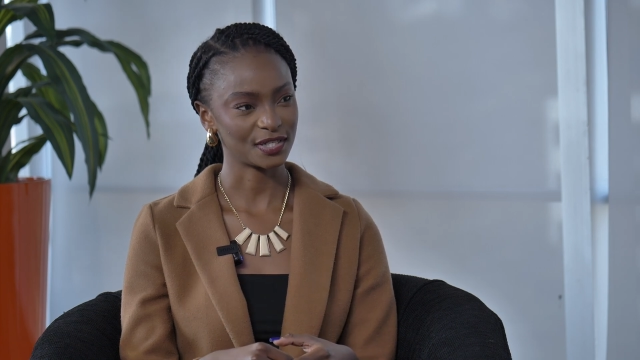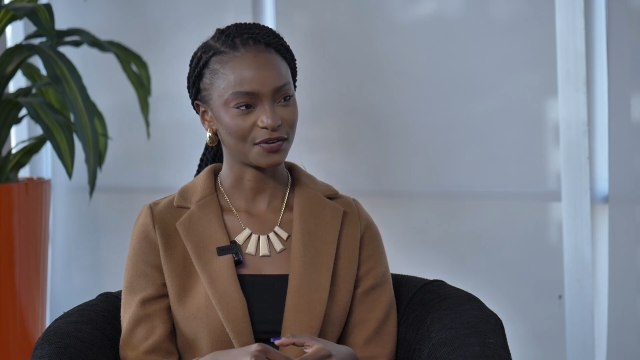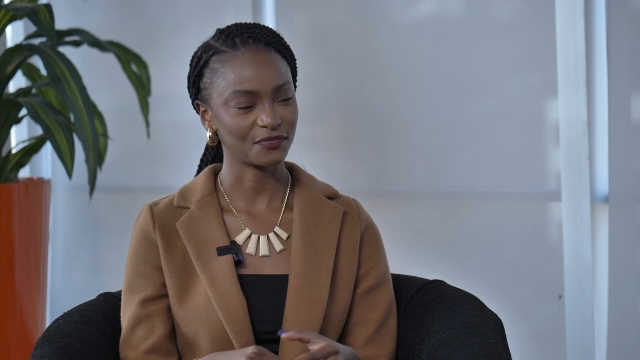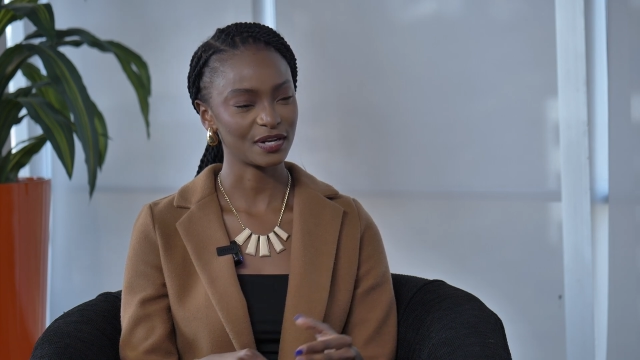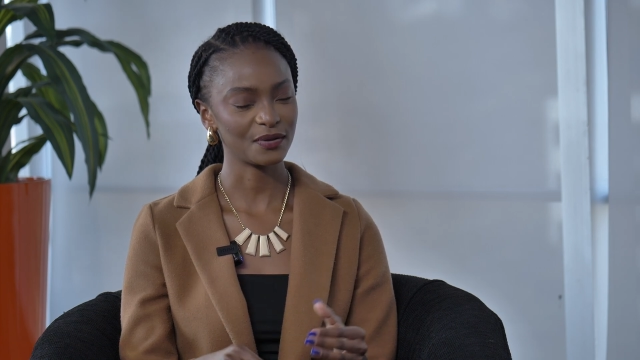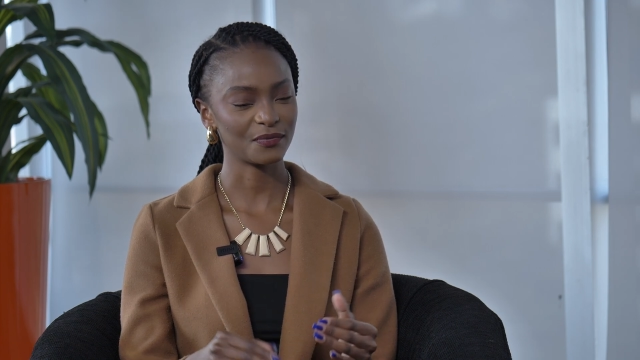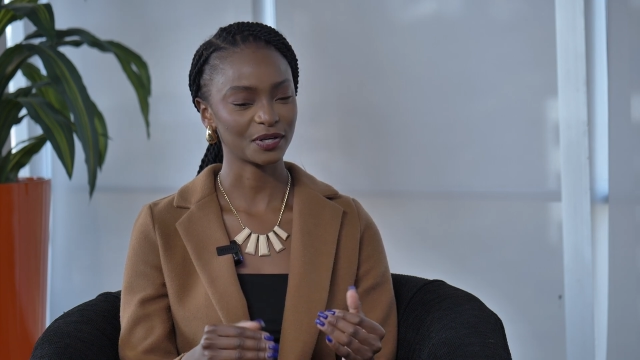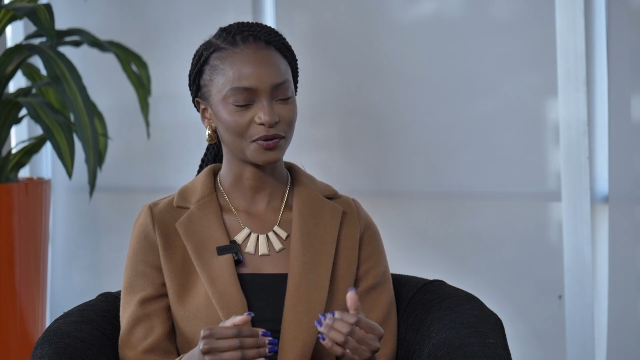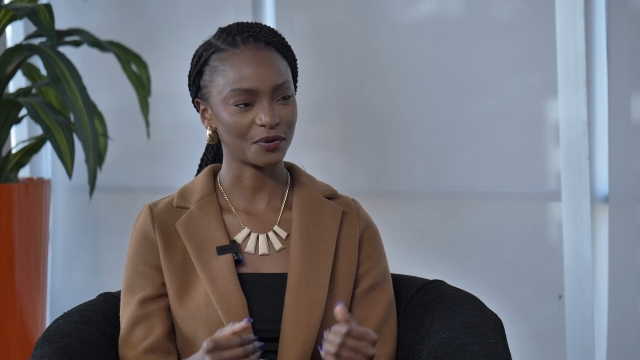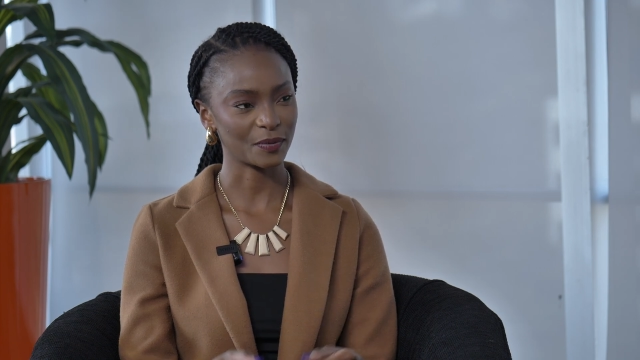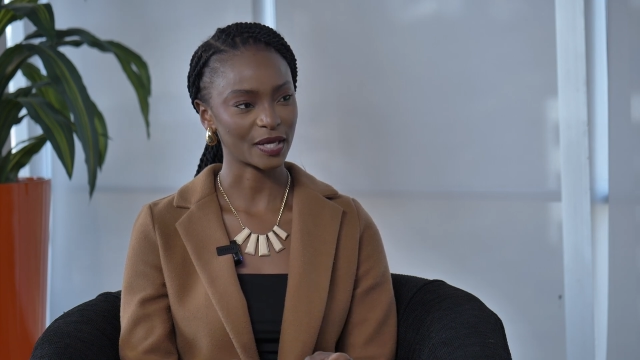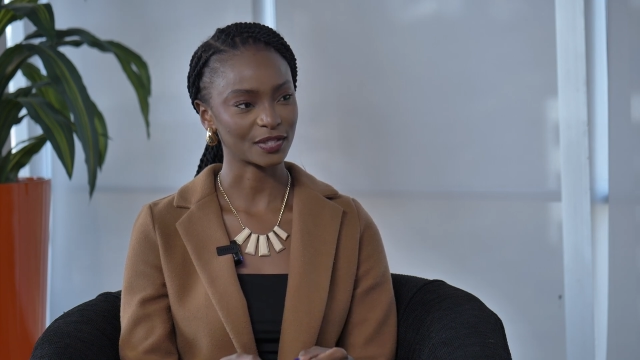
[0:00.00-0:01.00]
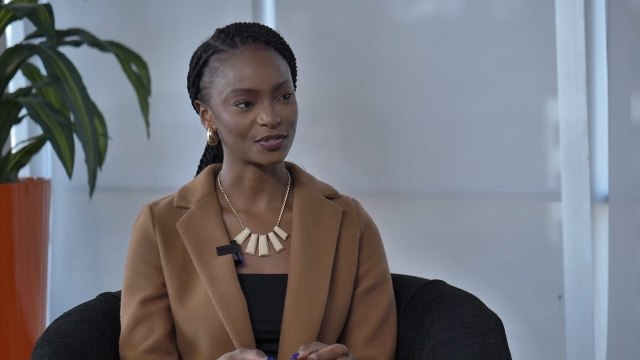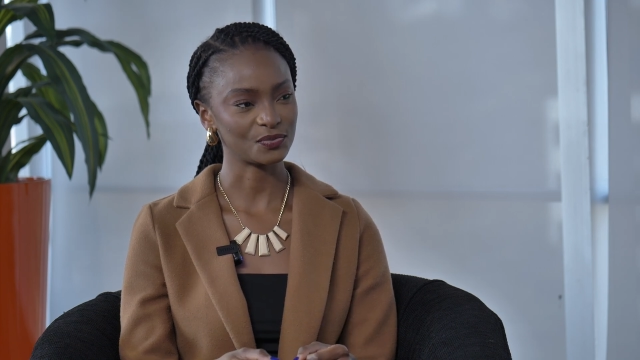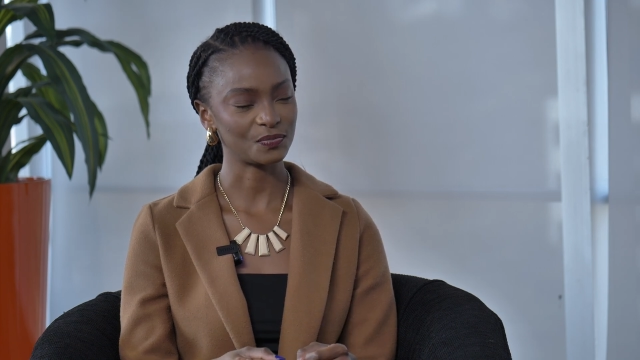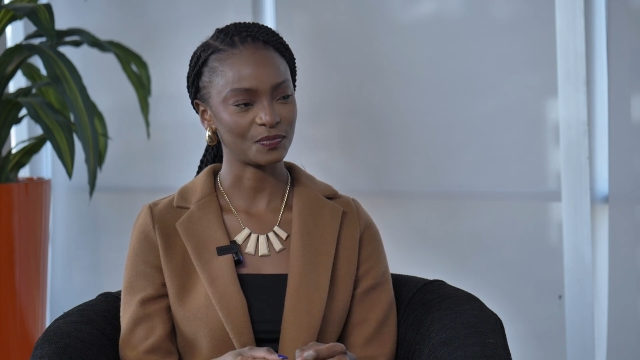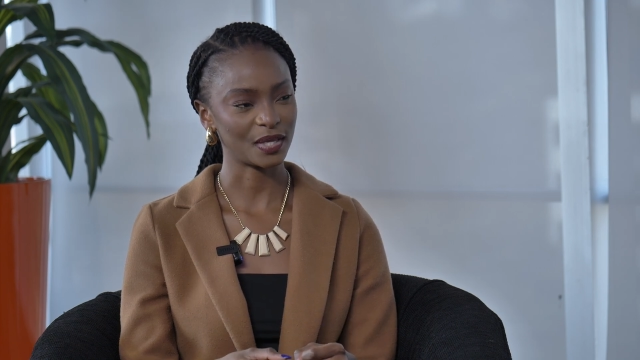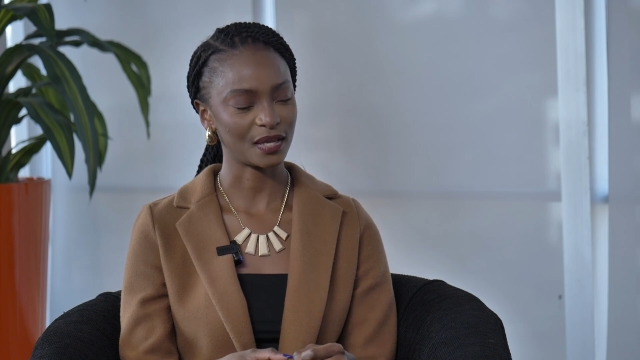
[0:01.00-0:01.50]
I really want to go back to
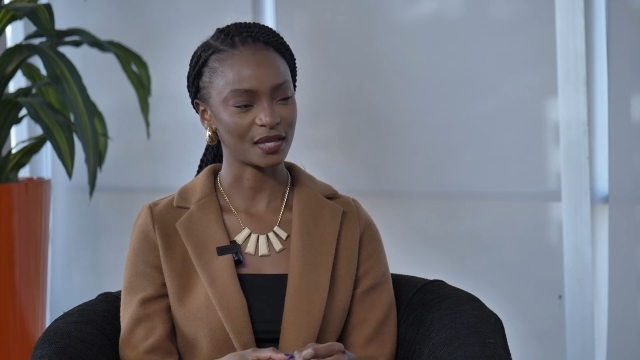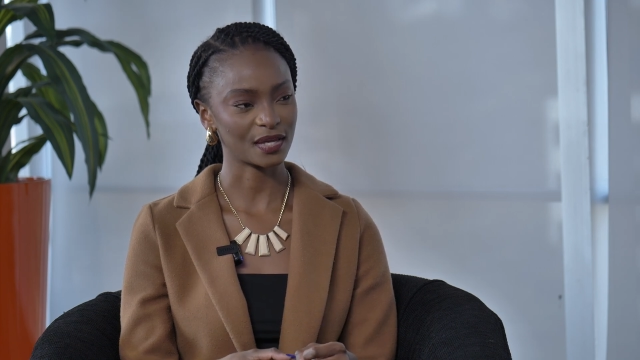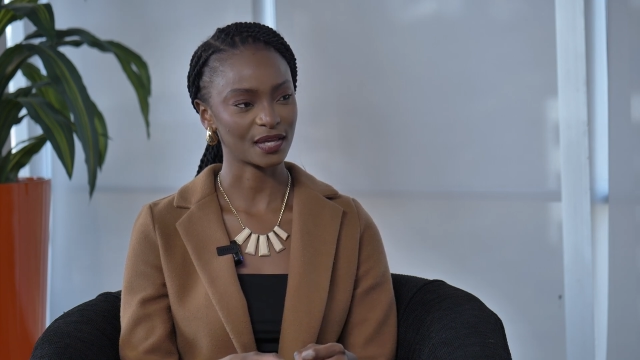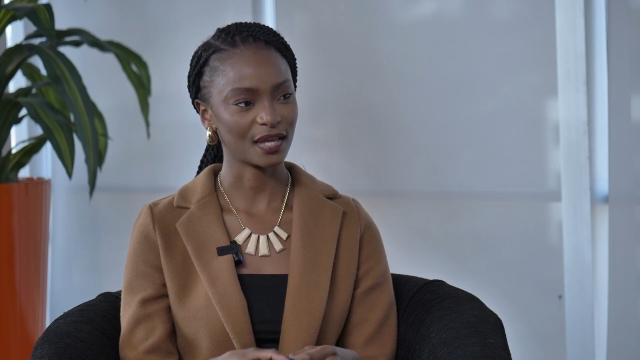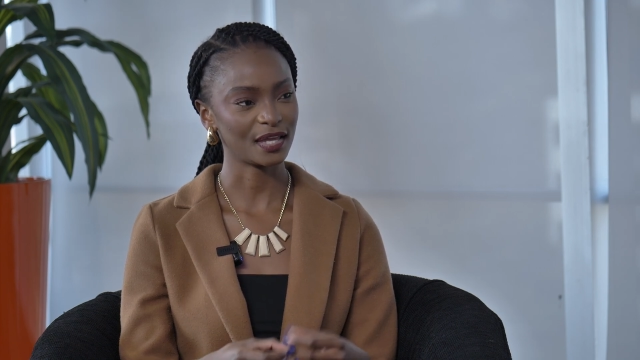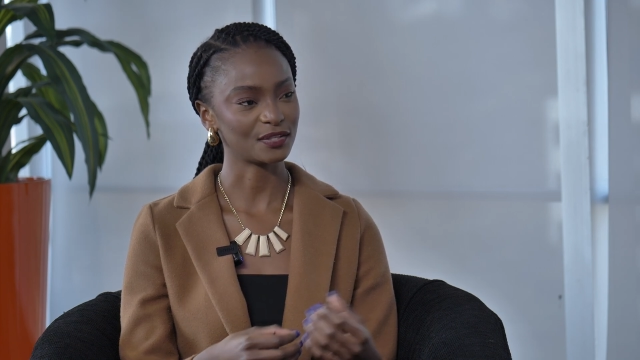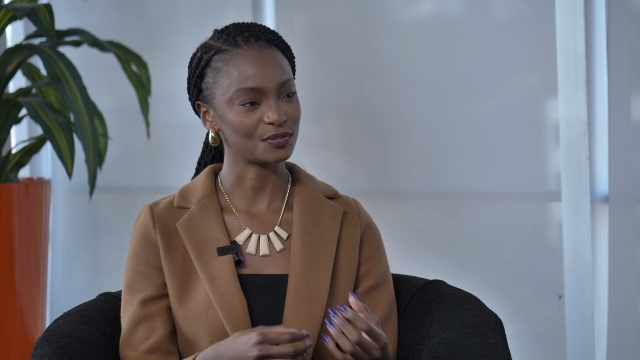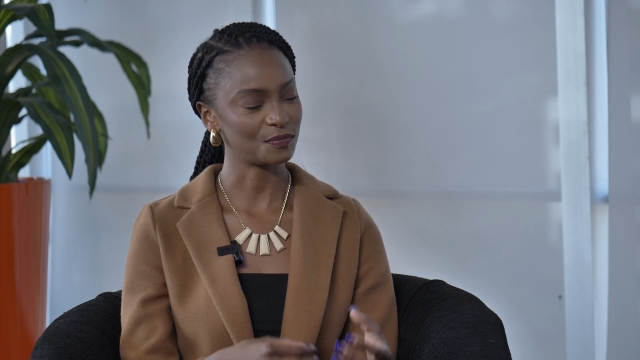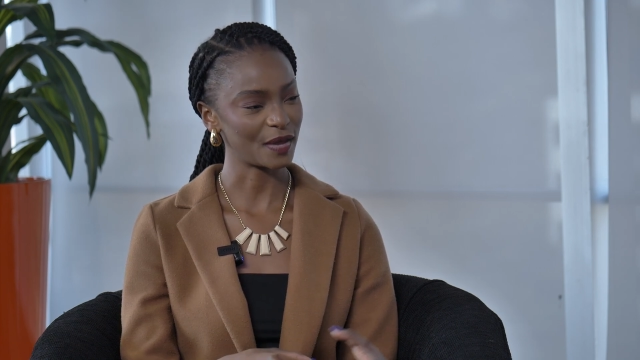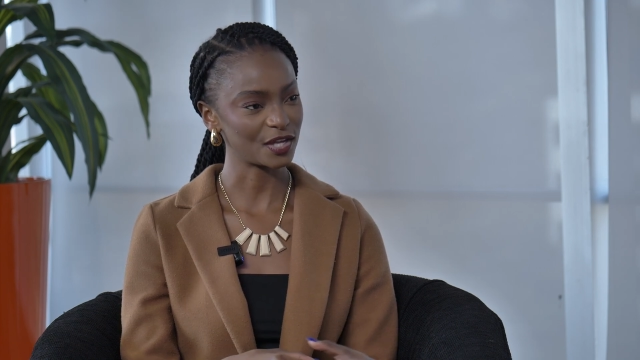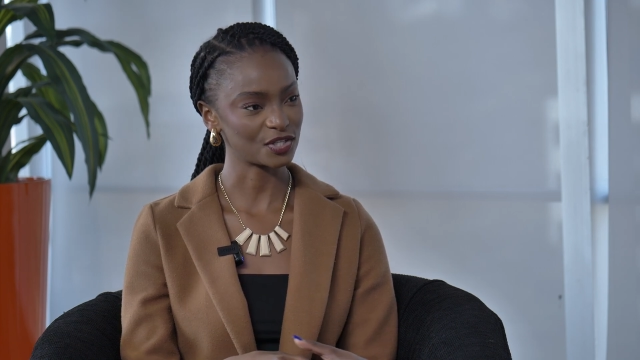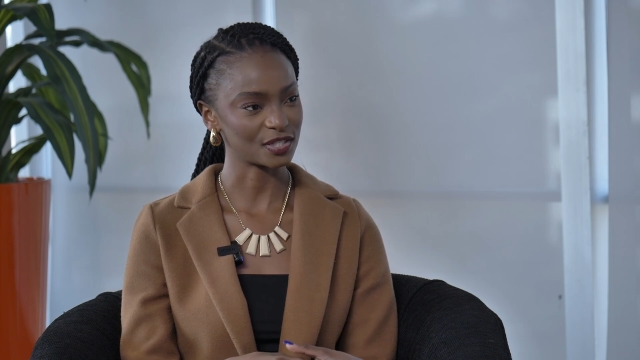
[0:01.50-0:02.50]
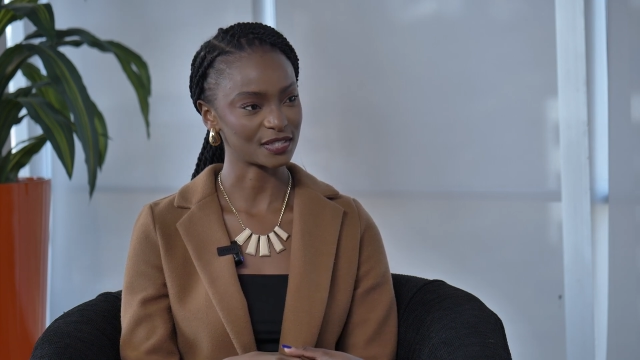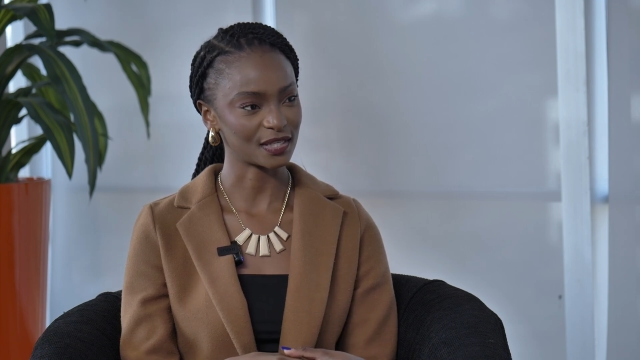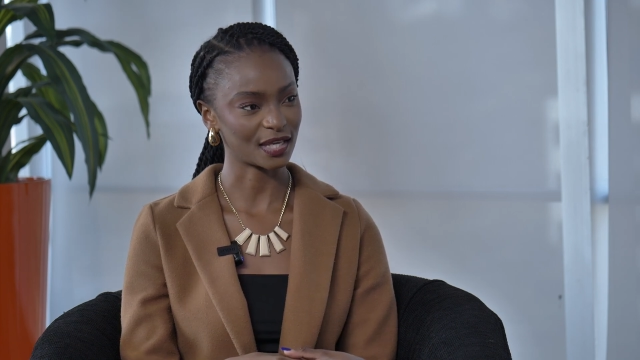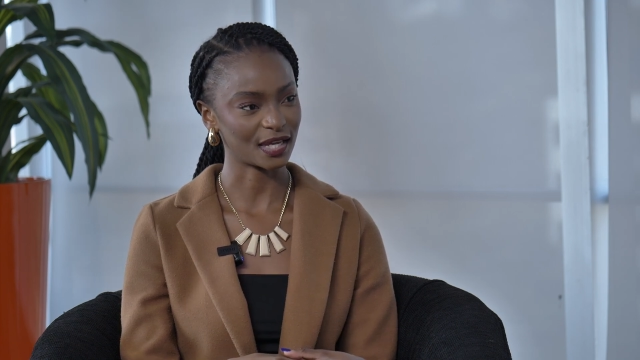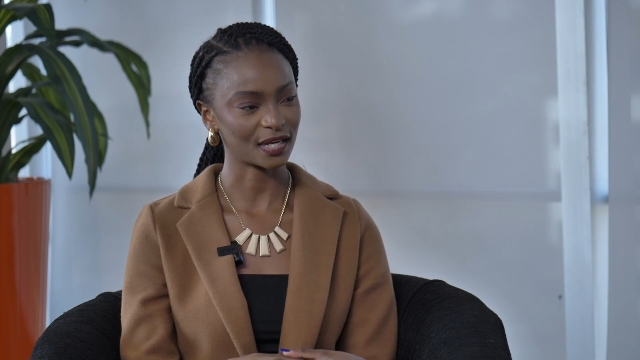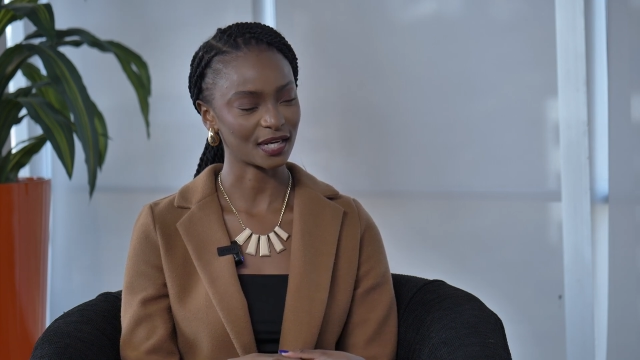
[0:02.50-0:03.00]
being into pageants
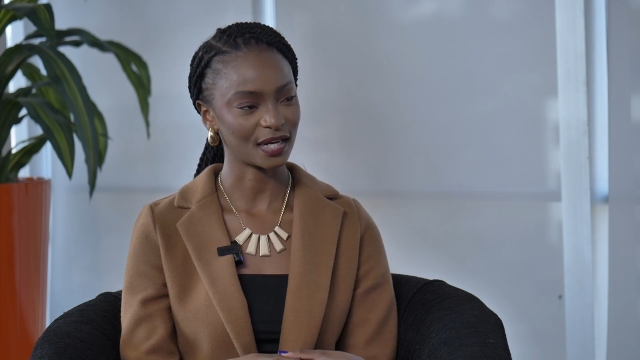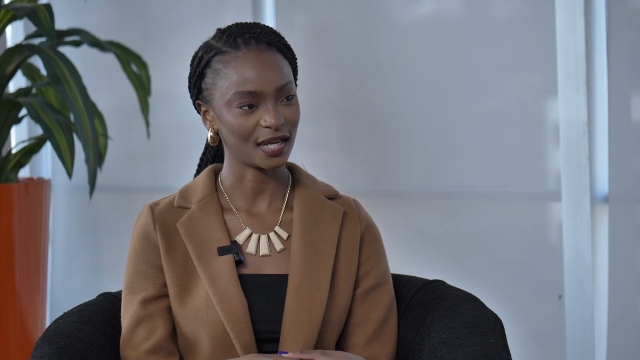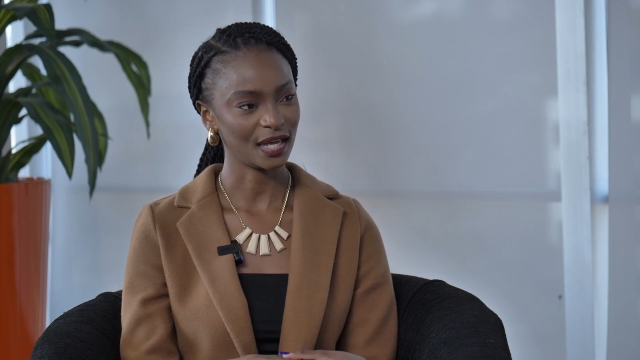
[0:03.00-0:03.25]
again.